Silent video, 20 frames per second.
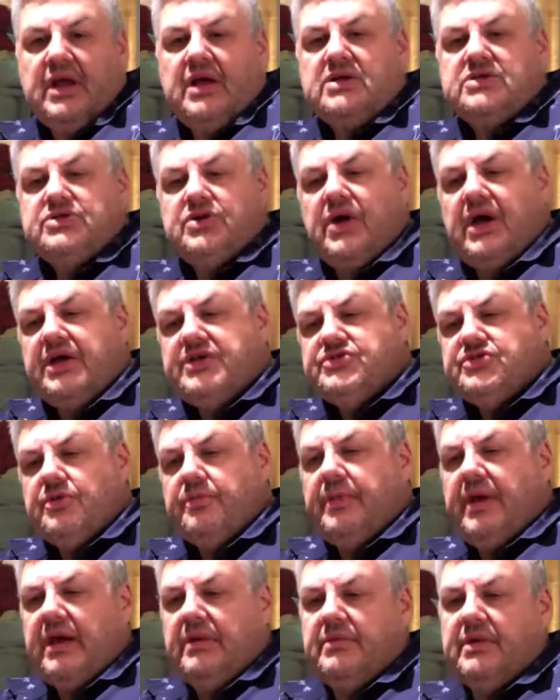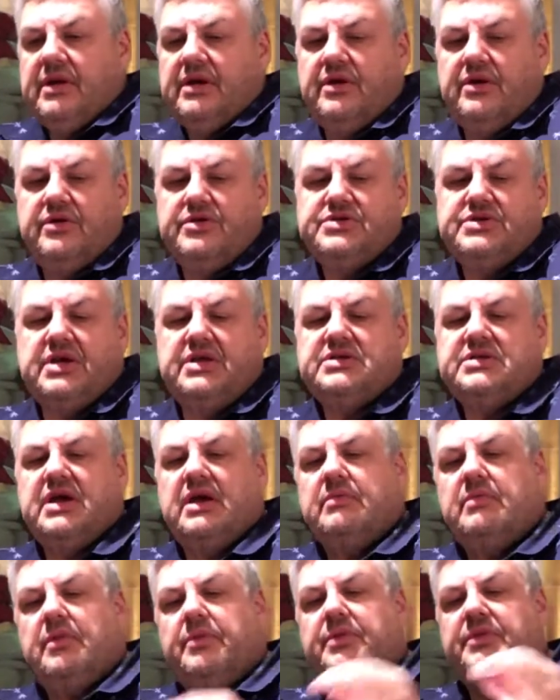So Hester Bateman and her sons
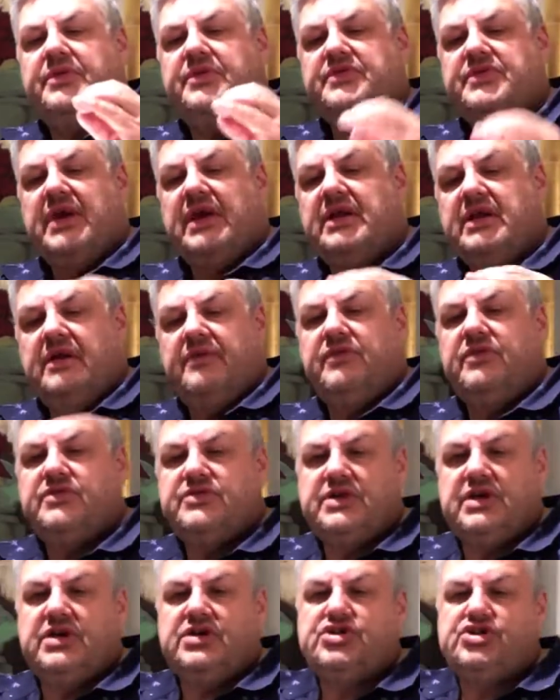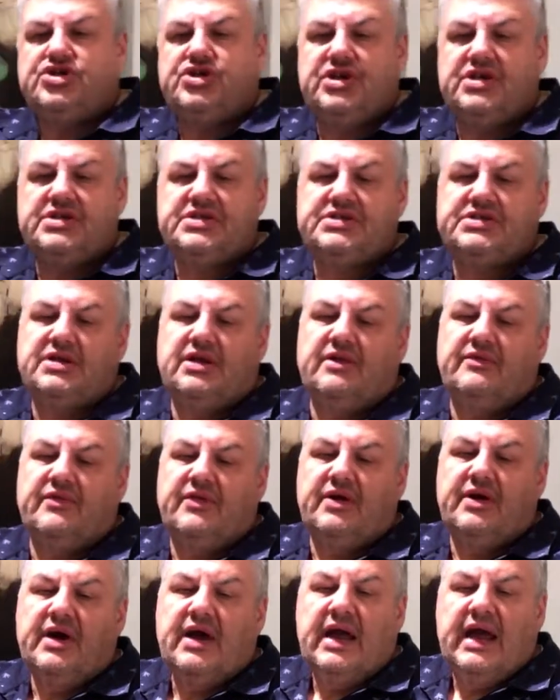came up with this idea of using a sheet
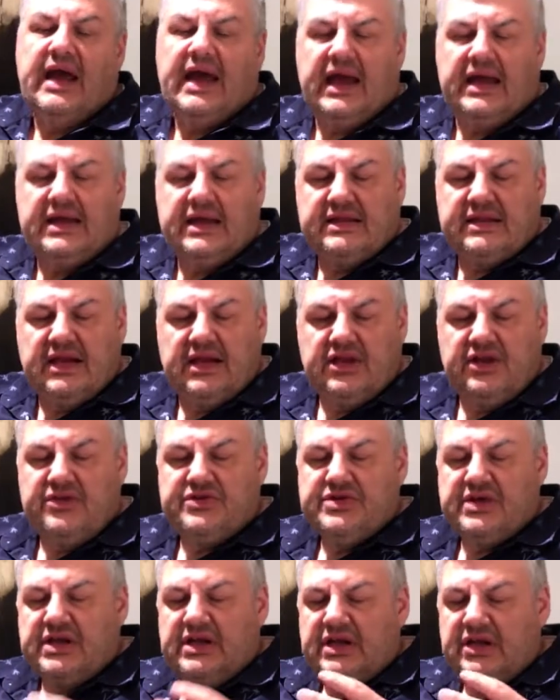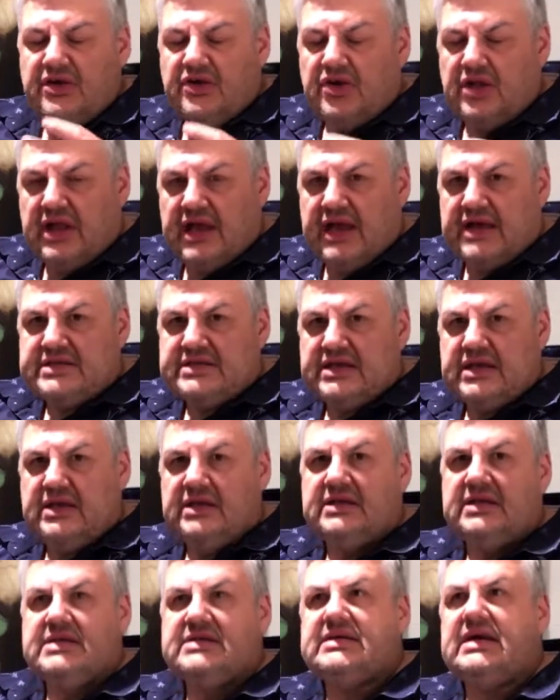silver, and yet they'd use a
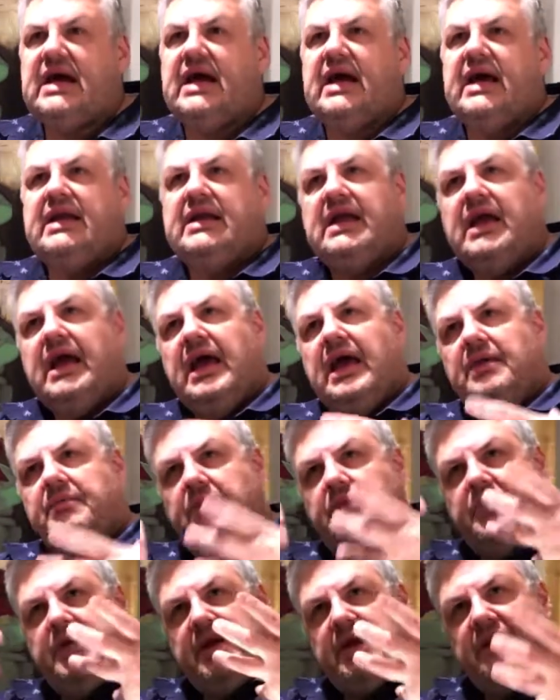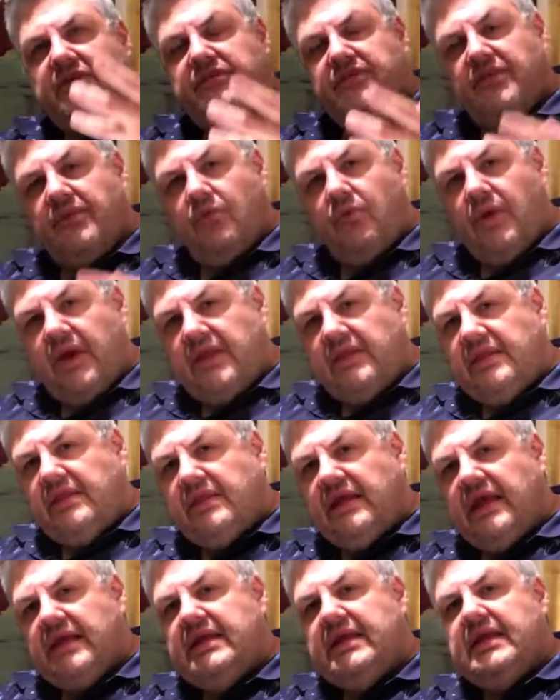neoclassical design, but because of the way that
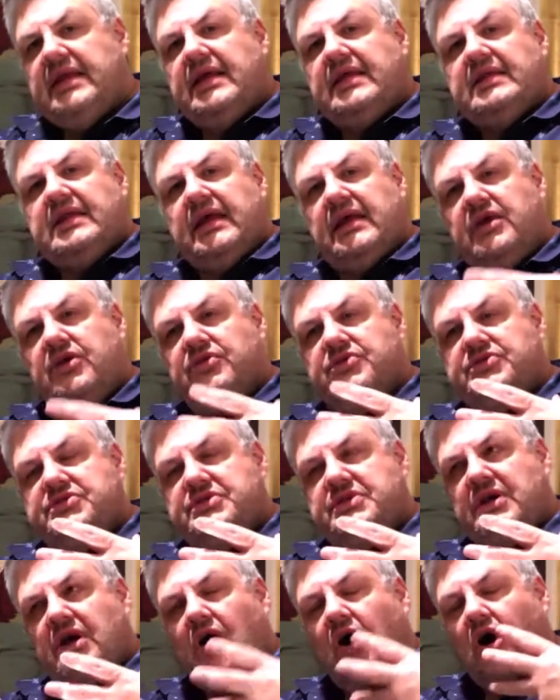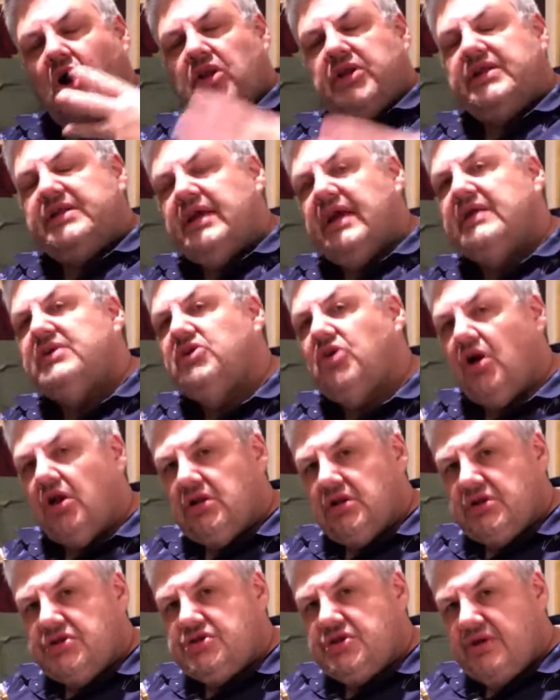they did it, and they used all the
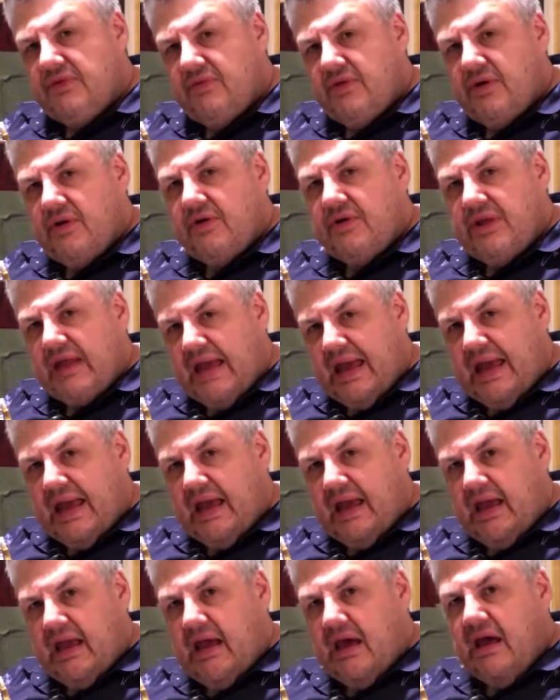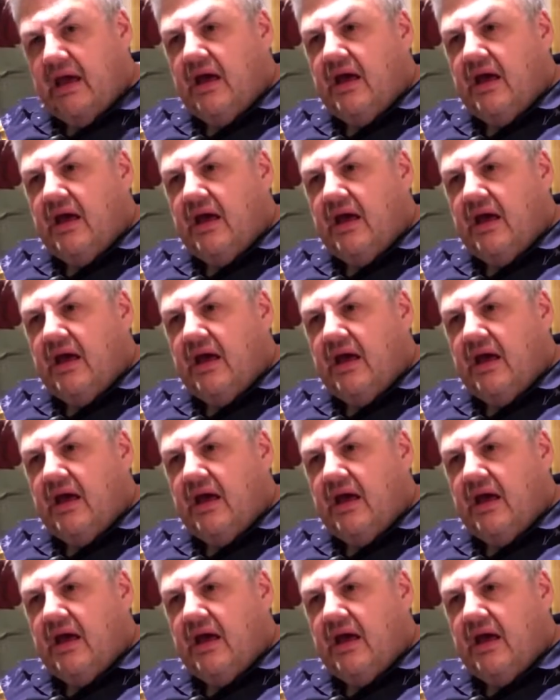technology of their day,